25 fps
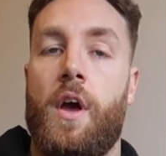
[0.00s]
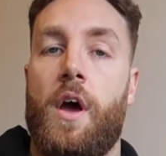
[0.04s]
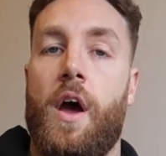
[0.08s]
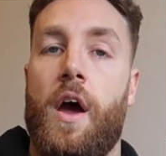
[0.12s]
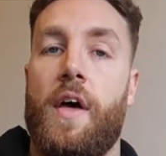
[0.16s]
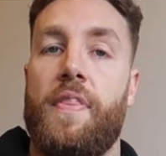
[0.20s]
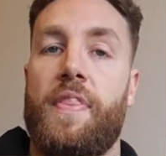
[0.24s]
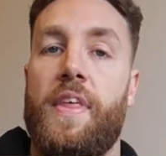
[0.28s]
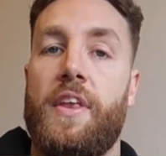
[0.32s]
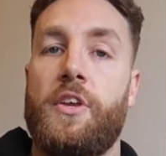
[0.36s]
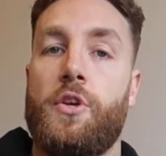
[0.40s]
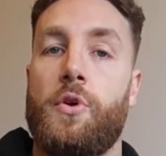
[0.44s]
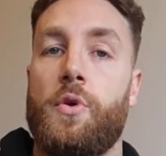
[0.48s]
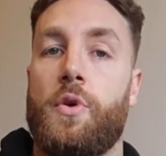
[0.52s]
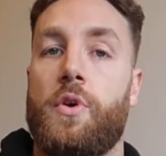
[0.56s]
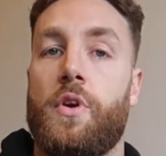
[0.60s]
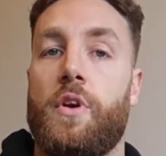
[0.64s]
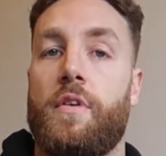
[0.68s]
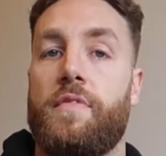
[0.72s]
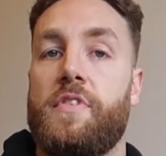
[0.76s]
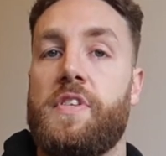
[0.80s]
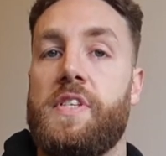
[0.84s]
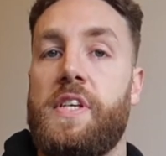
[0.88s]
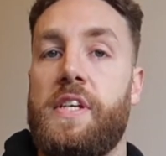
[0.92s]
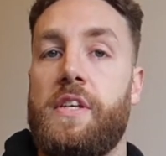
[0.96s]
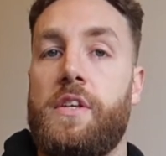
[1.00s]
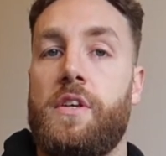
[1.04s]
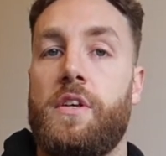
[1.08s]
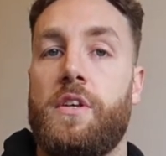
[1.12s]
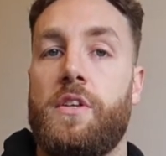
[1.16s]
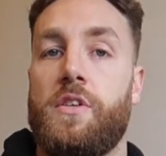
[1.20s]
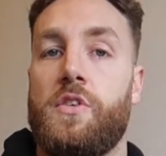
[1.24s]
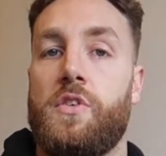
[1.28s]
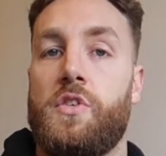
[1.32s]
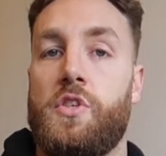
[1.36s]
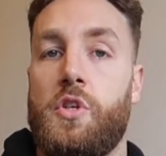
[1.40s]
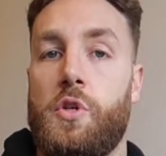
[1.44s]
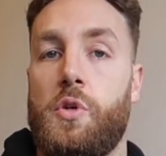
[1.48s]
And then you can obviously
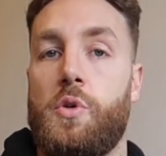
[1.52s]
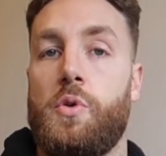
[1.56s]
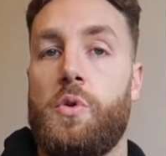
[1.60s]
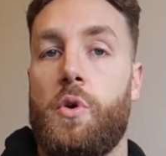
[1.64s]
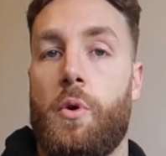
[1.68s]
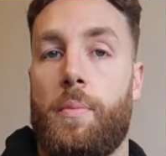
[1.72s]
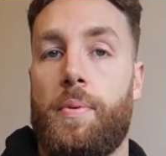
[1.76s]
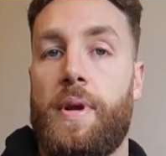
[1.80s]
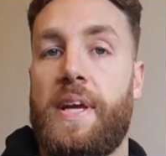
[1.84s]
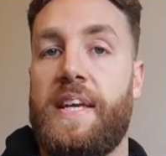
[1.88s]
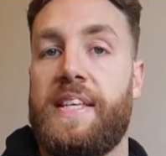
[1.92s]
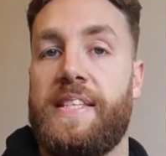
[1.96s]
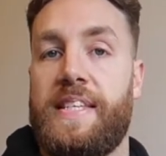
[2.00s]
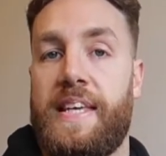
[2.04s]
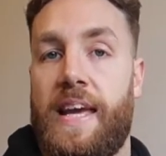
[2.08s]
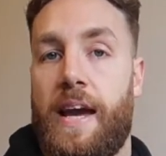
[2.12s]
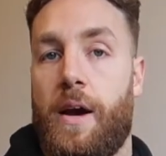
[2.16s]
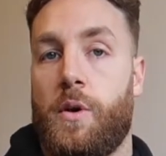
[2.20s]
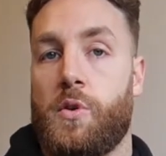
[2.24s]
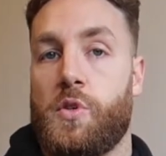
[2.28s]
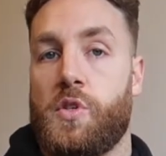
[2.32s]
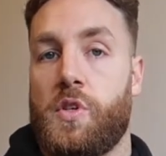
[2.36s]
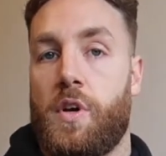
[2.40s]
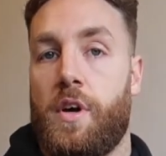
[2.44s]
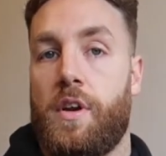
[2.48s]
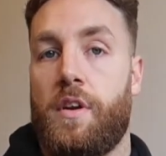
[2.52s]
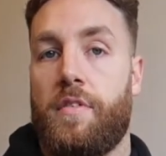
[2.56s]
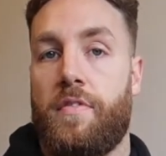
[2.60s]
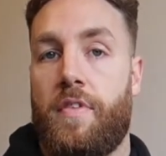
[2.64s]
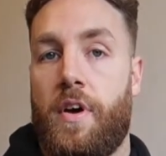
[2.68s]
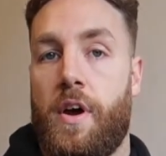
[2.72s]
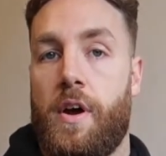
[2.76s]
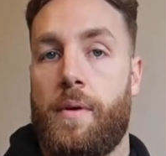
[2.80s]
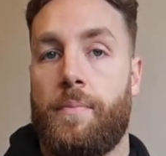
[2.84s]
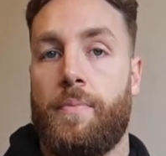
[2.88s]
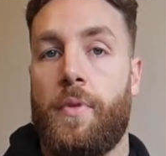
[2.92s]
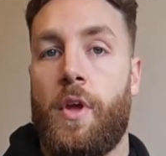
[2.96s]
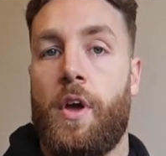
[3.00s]
do your PT outside of
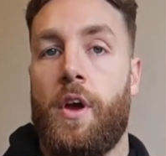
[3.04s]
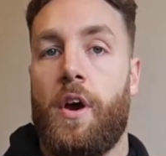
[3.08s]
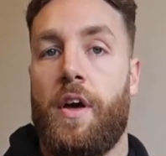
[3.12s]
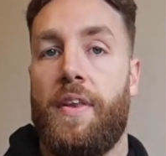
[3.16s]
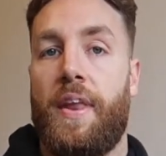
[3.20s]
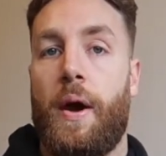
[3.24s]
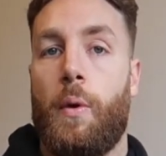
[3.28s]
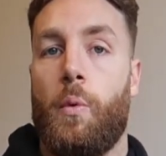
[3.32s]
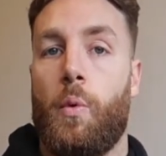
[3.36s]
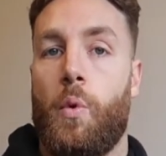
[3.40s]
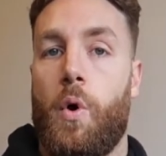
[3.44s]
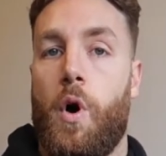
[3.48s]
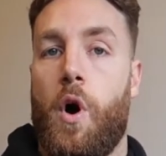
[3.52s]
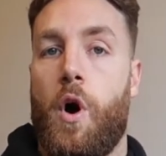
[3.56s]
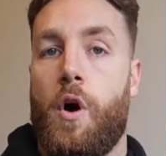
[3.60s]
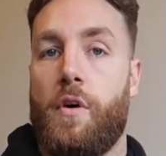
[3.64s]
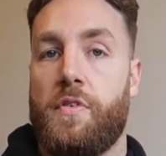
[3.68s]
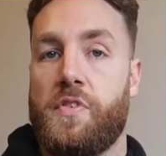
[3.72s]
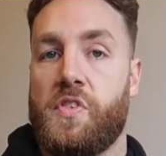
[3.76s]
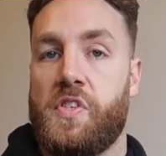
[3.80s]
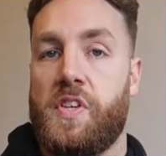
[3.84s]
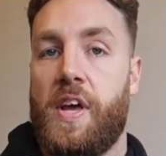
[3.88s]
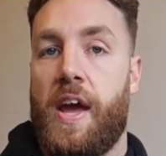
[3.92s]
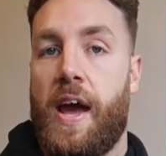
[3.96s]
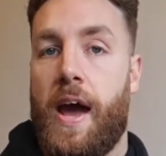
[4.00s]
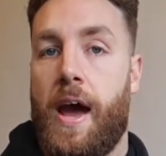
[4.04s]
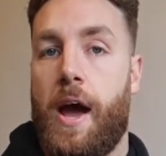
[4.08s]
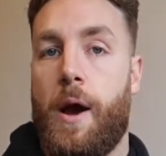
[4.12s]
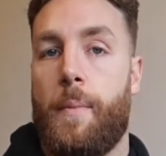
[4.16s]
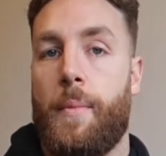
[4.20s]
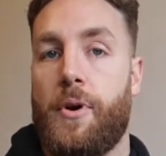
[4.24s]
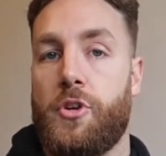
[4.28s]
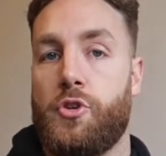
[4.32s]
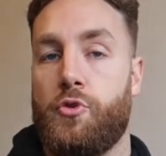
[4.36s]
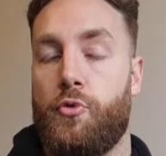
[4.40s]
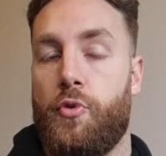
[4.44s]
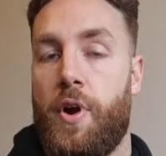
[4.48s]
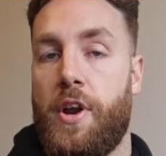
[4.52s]
that, and that will offset how
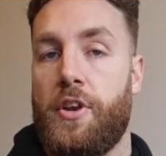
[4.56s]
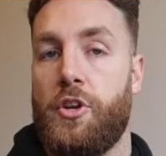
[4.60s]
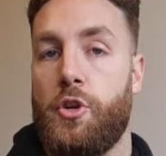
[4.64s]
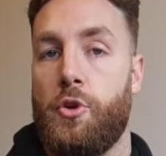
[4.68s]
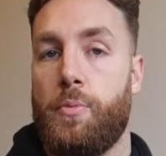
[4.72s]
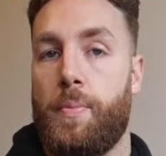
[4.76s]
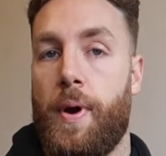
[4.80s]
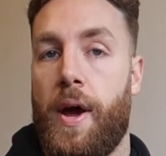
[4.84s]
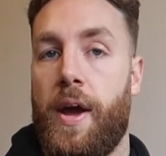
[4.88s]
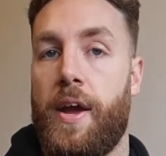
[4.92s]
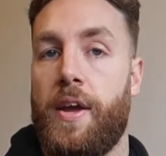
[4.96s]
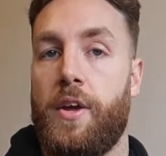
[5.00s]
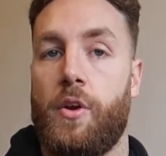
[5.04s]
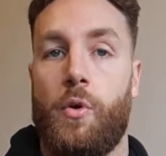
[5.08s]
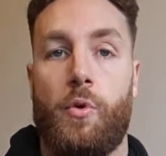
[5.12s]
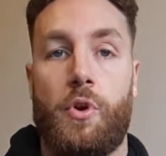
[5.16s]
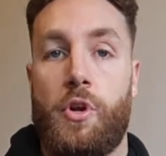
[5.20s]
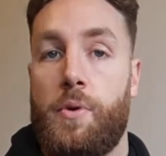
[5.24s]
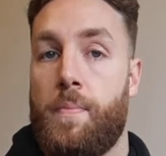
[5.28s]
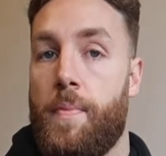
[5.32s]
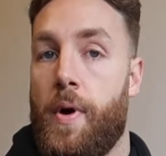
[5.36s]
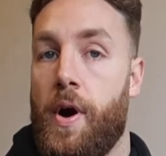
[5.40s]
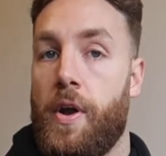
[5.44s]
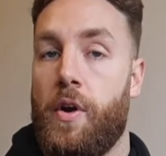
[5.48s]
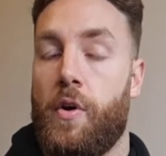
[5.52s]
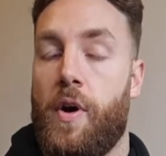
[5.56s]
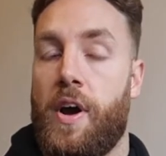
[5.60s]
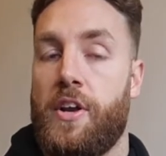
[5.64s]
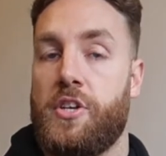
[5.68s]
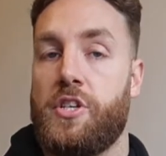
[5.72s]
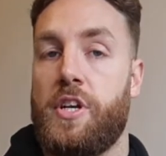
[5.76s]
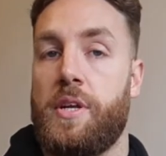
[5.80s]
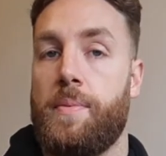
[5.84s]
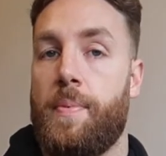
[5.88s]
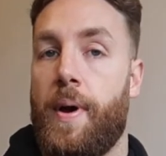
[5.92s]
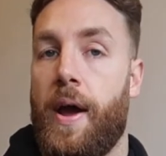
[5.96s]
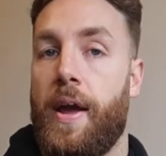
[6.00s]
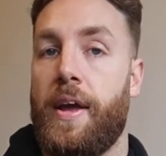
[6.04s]
much rent you pay, or you might not
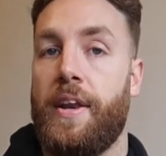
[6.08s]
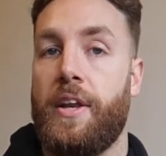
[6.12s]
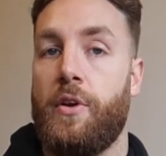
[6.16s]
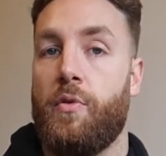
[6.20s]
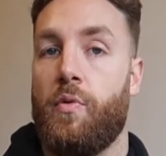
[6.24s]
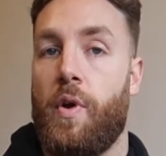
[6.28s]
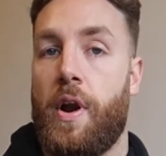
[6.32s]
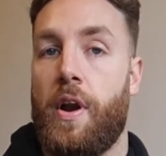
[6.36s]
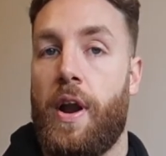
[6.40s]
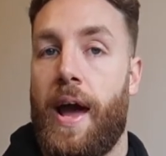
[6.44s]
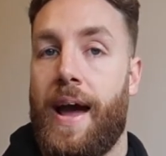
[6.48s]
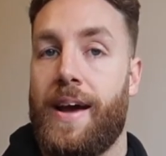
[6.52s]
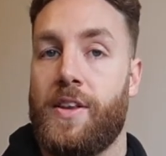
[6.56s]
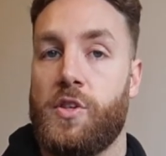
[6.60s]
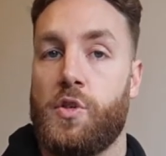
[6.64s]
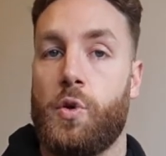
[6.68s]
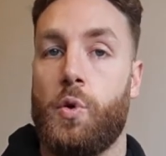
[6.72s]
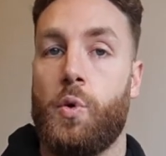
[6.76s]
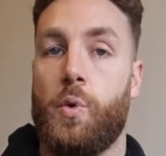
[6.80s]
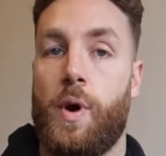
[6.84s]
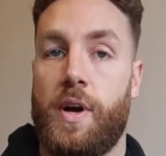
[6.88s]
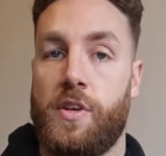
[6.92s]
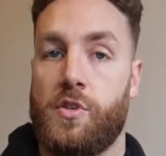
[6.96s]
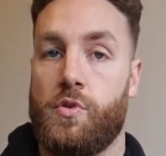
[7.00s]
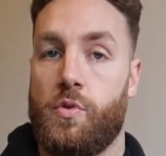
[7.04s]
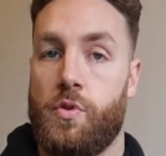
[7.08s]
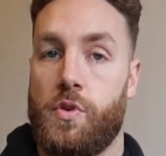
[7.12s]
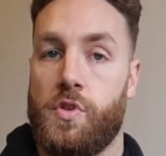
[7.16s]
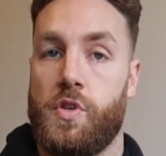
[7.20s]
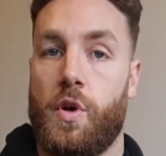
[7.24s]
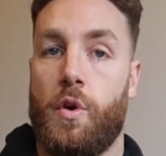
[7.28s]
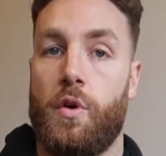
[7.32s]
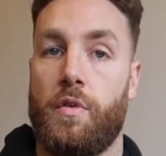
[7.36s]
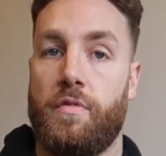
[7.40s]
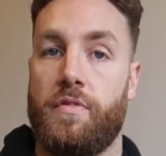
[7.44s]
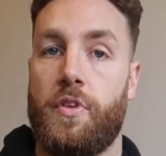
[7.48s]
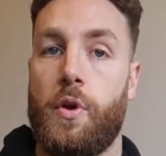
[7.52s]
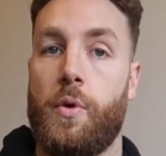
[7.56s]
actually pay any rent at all as a
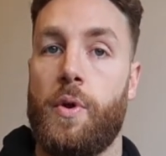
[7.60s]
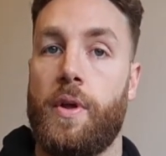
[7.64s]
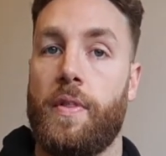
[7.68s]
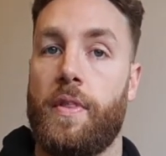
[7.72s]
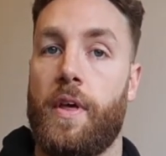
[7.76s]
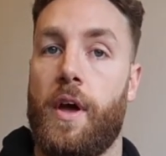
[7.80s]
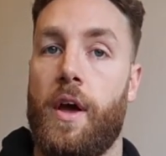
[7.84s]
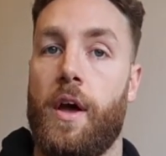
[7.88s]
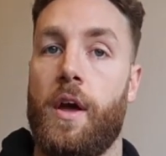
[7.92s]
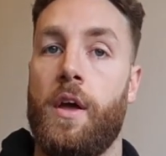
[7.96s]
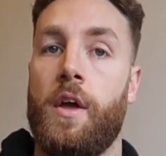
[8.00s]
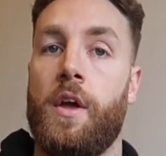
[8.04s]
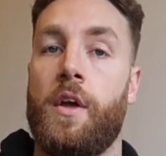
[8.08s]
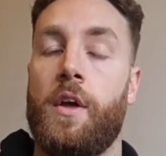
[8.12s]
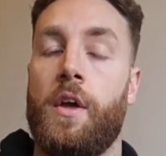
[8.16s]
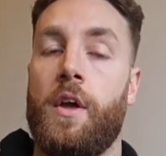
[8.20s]
result of doing that.